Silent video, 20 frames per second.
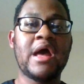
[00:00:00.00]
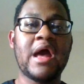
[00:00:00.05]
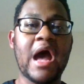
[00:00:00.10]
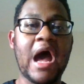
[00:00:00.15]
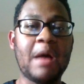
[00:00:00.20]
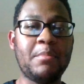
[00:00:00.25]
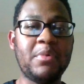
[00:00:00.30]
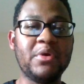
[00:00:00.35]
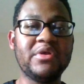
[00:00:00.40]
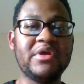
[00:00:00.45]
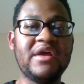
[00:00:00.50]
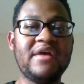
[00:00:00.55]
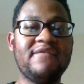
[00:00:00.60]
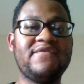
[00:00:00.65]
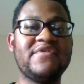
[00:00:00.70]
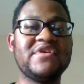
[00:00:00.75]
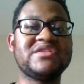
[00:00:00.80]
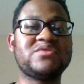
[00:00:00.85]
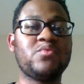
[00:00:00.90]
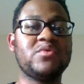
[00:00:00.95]
I
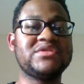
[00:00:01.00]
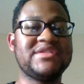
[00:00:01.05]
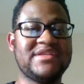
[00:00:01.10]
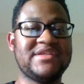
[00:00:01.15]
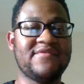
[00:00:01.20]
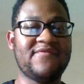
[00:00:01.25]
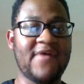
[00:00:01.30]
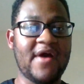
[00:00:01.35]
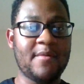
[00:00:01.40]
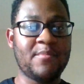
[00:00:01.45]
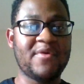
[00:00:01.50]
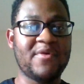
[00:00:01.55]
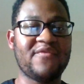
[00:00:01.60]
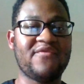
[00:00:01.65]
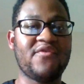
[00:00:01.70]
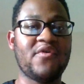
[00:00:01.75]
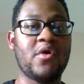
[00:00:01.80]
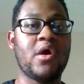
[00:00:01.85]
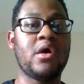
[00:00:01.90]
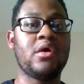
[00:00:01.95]
believe this was in development
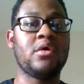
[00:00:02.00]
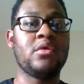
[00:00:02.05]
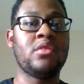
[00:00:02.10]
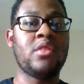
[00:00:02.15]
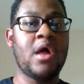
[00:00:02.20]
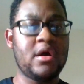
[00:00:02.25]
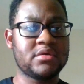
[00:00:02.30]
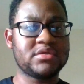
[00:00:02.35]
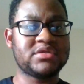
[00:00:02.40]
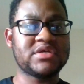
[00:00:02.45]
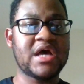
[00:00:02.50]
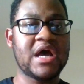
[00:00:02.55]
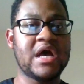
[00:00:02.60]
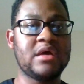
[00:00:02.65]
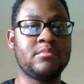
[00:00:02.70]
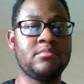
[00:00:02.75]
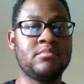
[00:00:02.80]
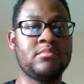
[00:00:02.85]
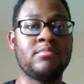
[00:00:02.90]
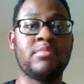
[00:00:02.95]
for a long
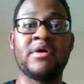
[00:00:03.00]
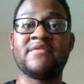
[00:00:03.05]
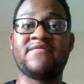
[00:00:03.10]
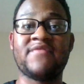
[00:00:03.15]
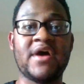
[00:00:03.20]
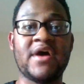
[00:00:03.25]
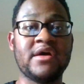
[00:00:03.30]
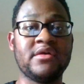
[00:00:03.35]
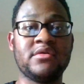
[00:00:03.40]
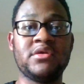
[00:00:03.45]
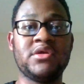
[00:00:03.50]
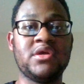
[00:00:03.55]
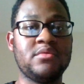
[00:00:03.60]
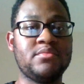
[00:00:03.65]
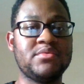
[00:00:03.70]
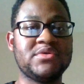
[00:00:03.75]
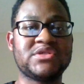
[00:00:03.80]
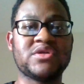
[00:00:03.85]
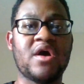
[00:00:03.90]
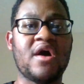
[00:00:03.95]
time, but finally
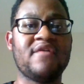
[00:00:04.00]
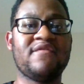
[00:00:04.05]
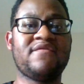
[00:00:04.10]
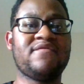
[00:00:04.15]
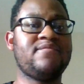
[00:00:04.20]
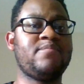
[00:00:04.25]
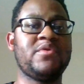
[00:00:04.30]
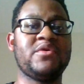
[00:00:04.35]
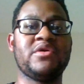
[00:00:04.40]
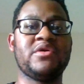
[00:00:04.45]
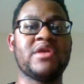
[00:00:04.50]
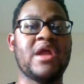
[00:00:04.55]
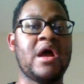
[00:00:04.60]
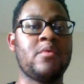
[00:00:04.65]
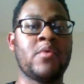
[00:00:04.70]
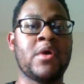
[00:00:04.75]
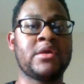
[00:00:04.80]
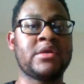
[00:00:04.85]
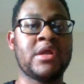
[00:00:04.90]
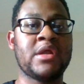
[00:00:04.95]
Ubisoft put it
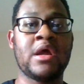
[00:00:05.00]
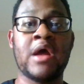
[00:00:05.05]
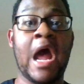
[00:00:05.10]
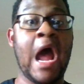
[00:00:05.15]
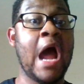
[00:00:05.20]
out right now.